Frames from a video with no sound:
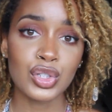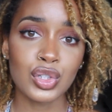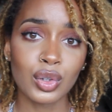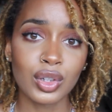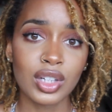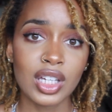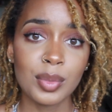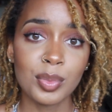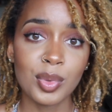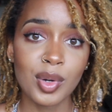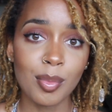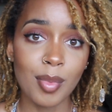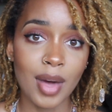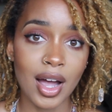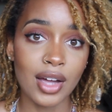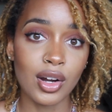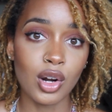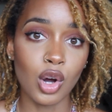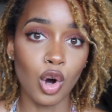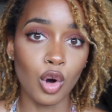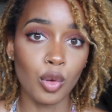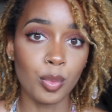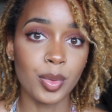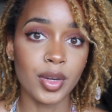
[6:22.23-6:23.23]
So keep your
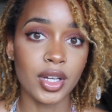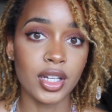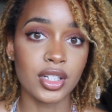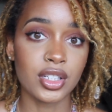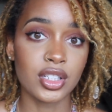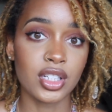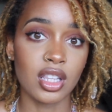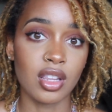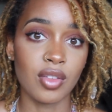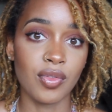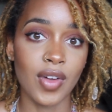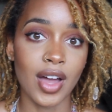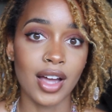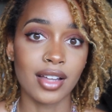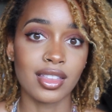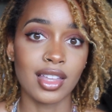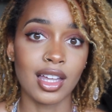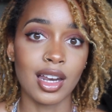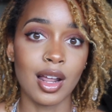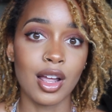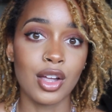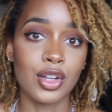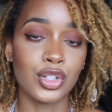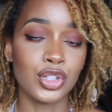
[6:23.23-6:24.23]
mind open to the fact
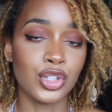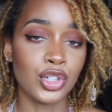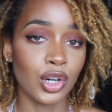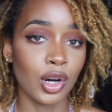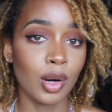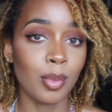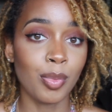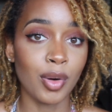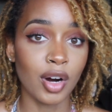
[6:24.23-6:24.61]
that your